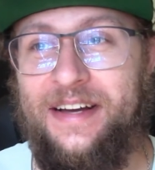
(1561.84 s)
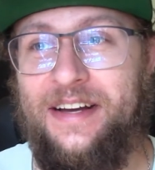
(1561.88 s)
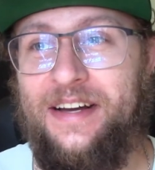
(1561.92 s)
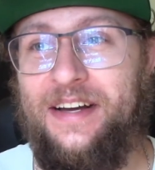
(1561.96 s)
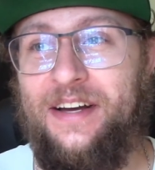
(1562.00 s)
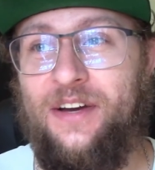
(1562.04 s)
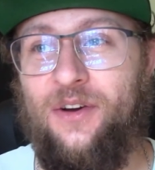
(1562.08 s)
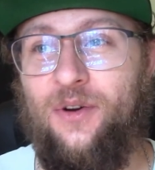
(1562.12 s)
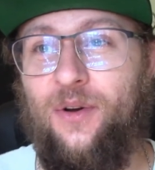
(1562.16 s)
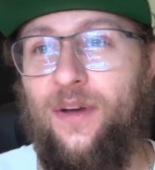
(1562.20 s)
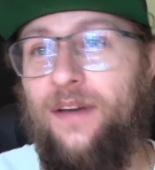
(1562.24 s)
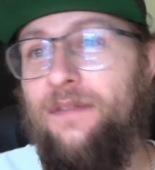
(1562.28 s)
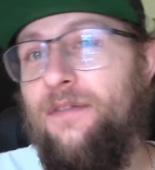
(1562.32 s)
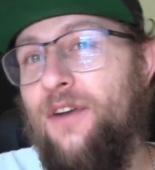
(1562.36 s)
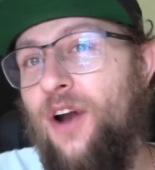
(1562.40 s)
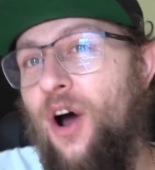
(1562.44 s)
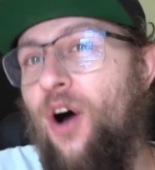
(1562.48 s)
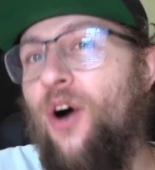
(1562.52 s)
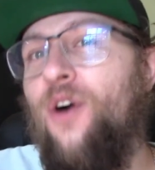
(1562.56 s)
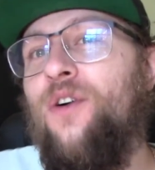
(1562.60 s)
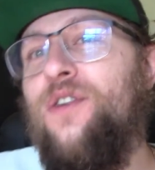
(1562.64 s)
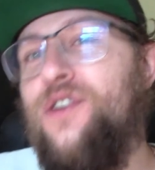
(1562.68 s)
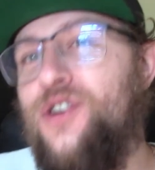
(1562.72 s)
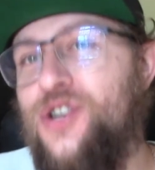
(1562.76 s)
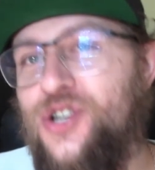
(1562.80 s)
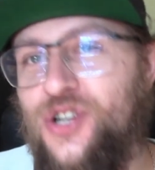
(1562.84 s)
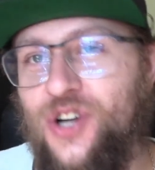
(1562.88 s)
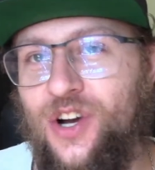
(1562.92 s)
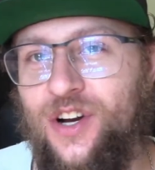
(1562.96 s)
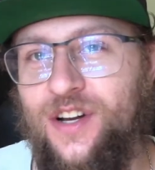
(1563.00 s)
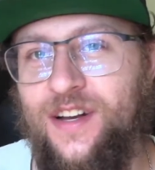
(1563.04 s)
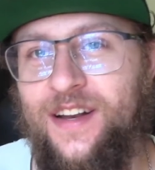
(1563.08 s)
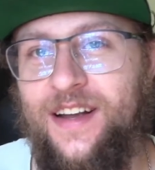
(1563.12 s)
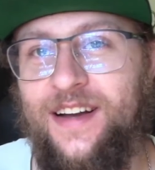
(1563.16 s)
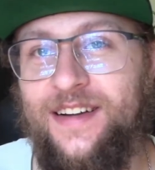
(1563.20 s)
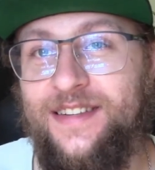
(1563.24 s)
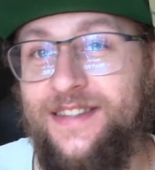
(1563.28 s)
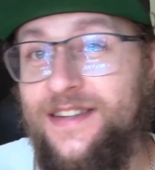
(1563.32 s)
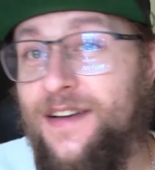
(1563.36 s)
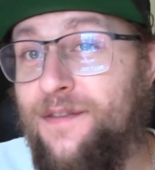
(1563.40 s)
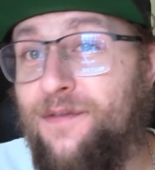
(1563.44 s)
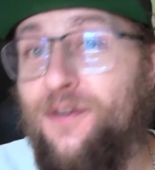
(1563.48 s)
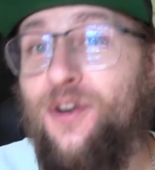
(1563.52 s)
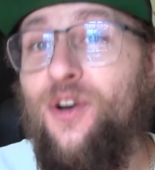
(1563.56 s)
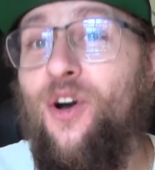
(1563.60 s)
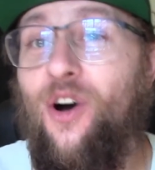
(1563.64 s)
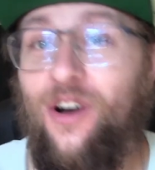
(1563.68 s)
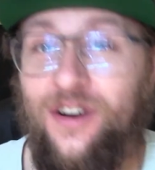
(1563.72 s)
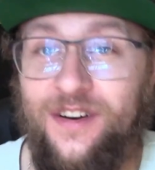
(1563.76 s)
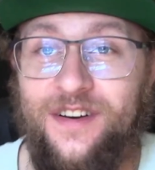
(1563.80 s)
who even own shotguns have
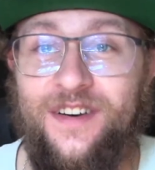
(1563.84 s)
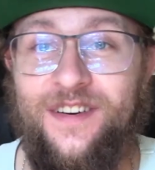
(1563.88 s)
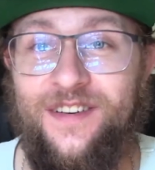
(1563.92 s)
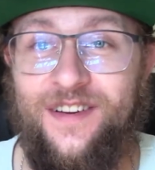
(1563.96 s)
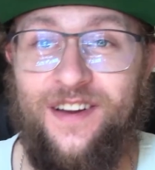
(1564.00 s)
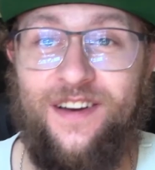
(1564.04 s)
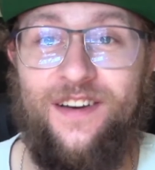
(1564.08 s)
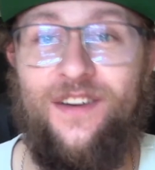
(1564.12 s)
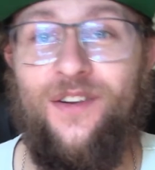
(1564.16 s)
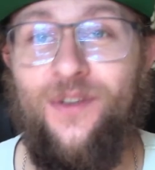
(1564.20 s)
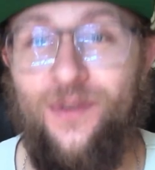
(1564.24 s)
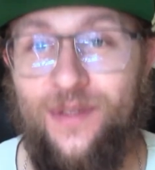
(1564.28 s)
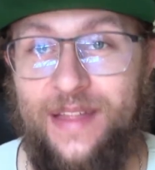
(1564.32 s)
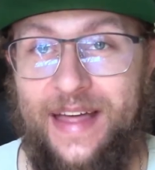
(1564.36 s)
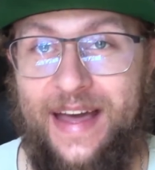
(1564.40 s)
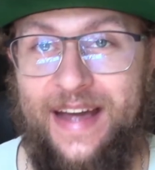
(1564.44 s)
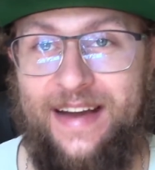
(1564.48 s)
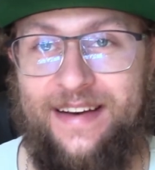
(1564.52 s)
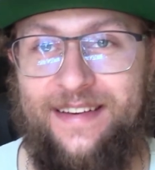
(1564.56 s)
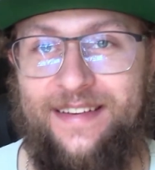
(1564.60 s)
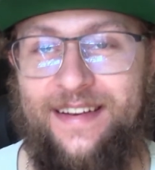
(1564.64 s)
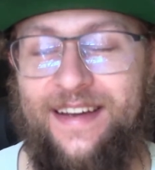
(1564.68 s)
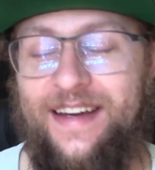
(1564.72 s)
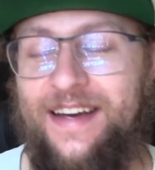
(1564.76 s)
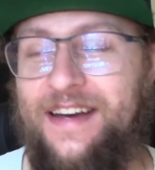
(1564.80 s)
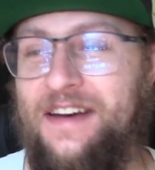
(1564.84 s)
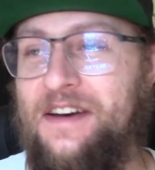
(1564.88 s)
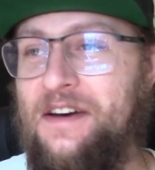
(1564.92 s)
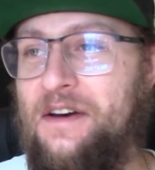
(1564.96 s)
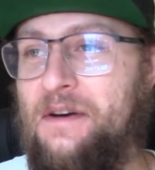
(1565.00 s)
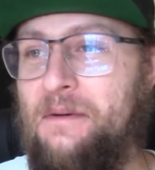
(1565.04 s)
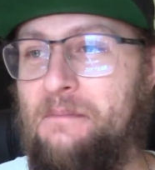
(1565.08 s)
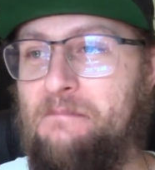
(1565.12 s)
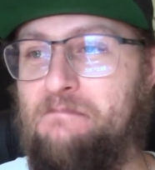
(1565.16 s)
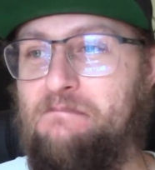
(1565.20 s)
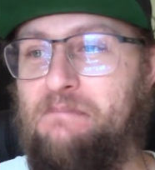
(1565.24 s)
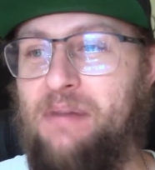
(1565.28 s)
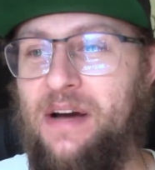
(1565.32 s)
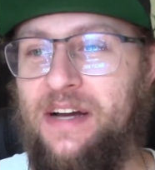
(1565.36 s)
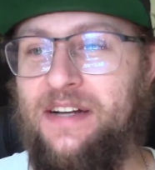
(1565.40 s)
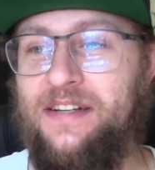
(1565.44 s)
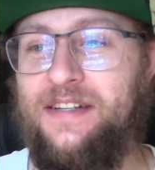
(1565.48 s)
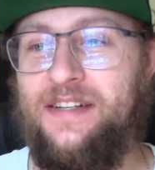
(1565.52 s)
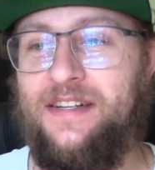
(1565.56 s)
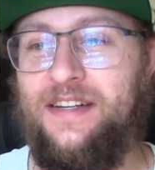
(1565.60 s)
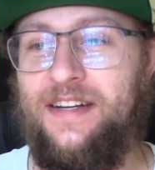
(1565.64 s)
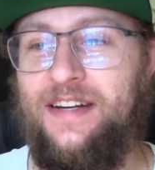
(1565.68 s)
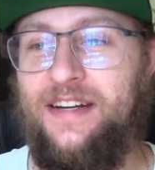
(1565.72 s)
gotten to do that. But